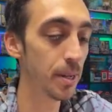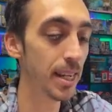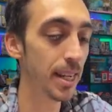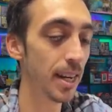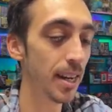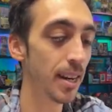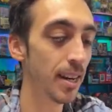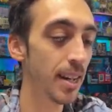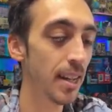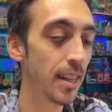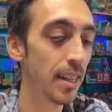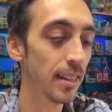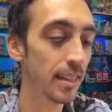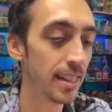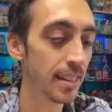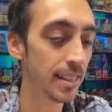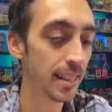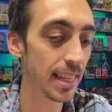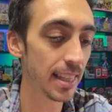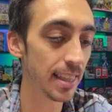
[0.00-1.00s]
here.
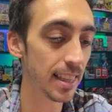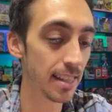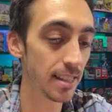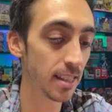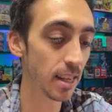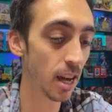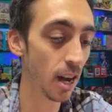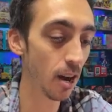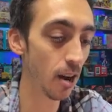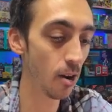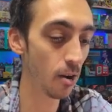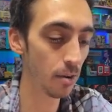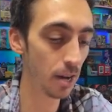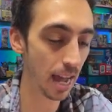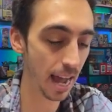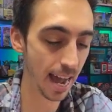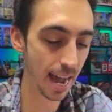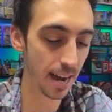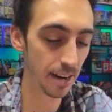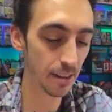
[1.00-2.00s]
Let's get this code
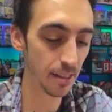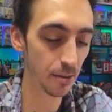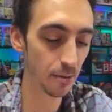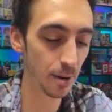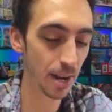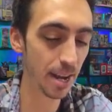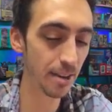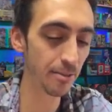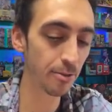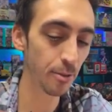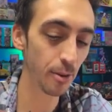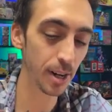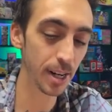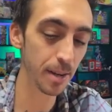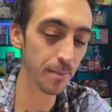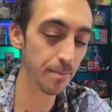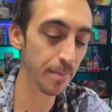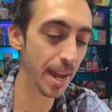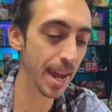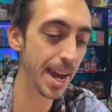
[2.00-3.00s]
out of the way for you,
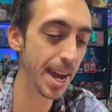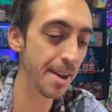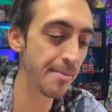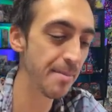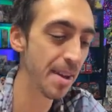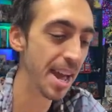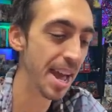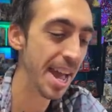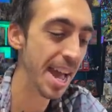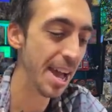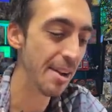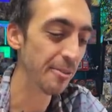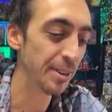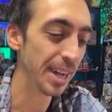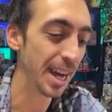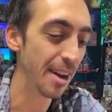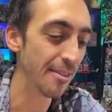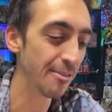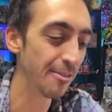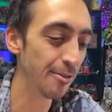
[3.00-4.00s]
bam. And we
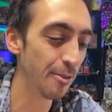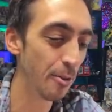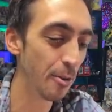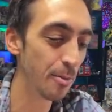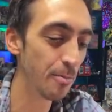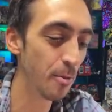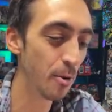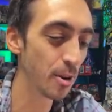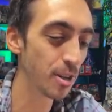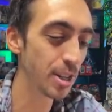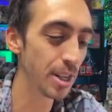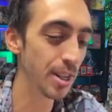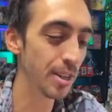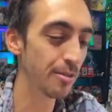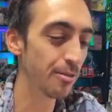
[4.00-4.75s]
got four more to the